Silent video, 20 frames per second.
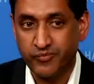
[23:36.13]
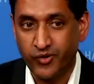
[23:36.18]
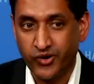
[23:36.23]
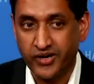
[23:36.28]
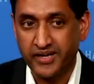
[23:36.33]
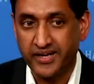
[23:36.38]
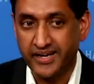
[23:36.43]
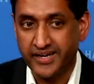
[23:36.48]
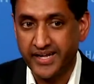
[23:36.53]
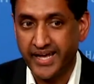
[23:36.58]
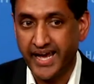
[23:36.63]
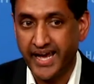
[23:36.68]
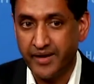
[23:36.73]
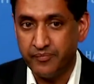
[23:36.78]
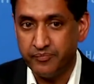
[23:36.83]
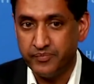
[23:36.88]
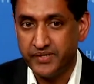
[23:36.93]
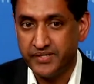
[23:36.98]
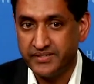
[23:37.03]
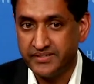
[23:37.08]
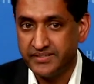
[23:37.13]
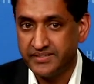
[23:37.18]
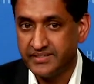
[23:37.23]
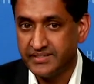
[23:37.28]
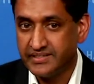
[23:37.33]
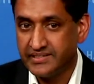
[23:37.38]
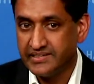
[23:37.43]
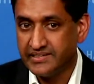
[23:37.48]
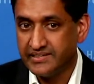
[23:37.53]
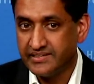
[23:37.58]
market cap,
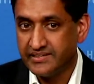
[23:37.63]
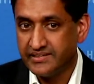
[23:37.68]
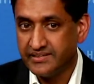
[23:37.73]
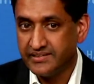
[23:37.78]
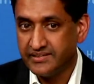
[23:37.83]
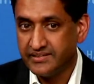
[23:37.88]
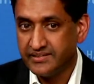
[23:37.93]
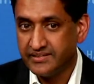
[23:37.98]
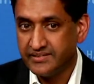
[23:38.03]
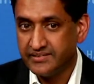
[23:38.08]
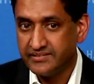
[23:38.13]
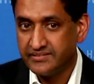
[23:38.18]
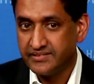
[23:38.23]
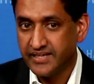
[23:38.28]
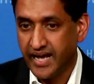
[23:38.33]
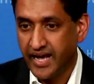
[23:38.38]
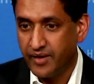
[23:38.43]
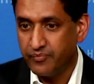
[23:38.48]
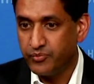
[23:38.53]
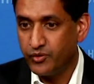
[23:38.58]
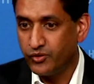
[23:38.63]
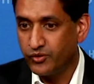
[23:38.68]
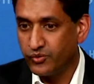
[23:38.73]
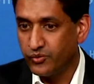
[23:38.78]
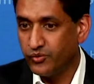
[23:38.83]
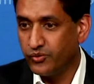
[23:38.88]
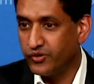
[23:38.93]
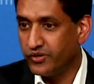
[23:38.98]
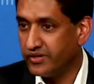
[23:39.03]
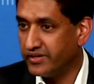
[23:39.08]
Apple,
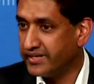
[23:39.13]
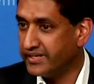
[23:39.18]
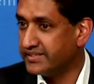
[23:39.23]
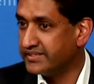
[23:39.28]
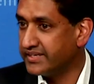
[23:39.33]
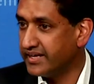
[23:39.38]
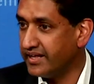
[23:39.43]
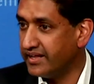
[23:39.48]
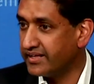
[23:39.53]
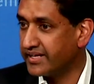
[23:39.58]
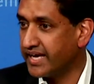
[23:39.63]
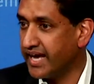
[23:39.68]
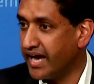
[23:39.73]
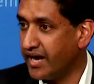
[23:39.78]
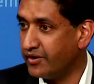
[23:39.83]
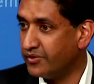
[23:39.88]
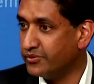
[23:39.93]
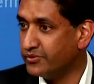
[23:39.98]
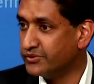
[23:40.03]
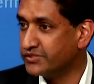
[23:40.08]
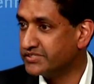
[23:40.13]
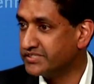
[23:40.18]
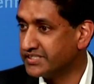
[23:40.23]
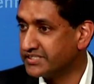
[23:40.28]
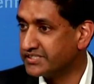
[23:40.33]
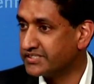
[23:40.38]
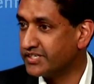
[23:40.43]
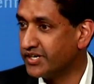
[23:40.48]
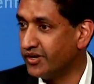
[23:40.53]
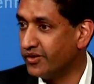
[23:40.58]
Google, Intel, Yahoo,
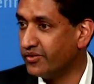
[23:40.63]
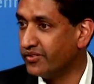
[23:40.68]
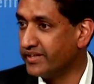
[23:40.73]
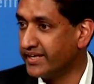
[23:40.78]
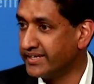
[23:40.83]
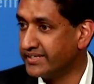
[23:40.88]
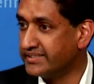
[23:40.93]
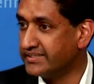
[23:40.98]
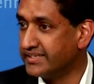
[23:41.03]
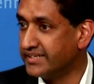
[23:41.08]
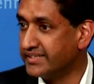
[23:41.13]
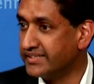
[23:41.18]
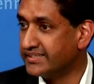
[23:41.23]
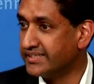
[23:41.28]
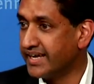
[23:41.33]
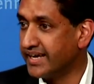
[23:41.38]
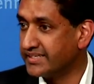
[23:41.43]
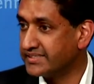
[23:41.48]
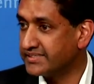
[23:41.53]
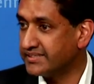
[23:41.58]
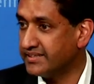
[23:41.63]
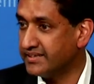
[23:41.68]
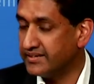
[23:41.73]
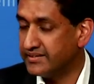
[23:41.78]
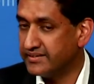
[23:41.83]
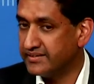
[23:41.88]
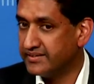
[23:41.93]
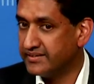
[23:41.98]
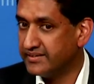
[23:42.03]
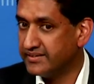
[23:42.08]
Cisco, LinkedIn, Tesla.
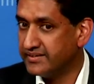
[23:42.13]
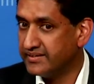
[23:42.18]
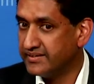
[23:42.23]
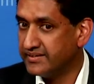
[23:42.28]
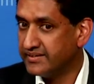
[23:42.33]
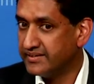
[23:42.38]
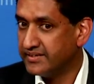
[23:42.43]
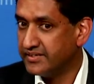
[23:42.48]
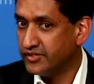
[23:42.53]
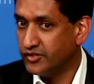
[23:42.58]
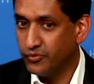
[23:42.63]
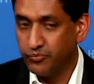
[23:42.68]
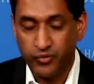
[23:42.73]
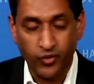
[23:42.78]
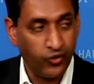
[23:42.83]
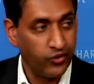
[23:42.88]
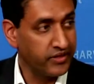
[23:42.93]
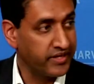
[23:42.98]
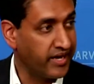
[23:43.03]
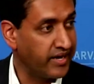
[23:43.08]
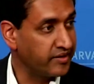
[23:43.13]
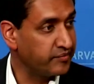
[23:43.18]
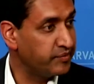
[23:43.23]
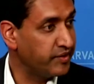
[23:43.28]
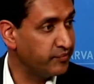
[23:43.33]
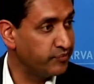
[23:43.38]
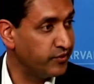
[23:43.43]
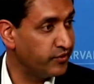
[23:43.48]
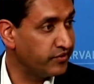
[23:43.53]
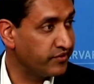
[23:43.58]
You poll young
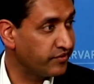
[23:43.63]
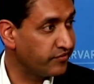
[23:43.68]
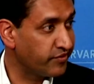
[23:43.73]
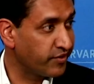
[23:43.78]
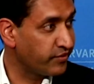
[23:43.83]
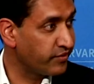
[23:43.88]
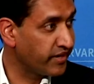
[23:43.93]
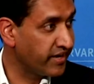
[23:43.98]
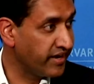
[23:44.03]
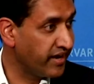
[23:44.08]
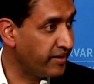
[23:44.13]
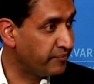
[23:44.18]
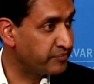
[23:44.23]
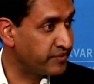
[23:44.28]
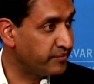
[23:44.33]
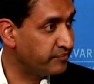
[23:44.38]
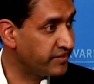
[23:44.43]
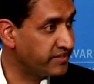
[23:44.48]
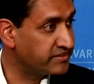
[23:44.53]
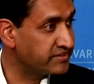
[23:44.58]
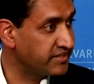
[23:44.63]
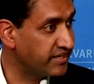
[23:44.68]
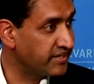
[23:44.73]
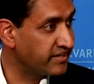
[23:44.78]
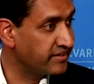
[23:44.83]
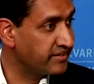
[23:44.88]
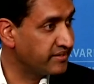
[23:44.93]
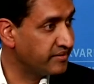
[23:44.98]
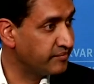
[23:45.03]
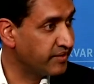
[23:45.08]
people, they're very
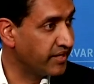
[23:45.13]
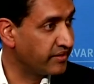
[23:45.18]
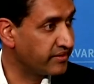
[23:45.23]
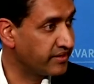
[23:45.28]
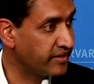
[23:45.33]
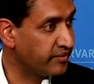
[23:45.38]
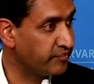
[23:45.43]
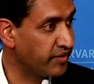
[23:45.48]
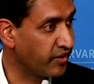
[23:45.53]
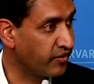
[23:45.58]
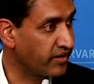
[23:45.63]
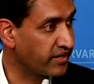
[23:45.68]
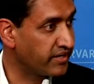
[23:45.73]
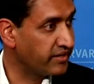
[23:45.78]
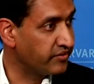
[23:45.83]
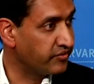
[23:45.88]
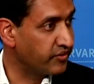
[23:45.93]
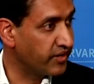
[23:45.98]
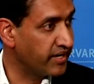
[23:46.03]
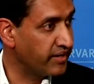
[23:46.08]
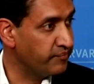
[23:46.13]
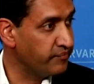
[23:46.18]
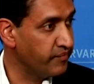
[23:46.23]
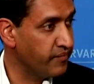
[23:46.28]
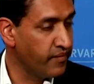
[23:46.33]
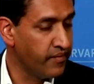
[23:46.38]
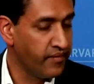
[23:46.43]
optimistic about the American dream.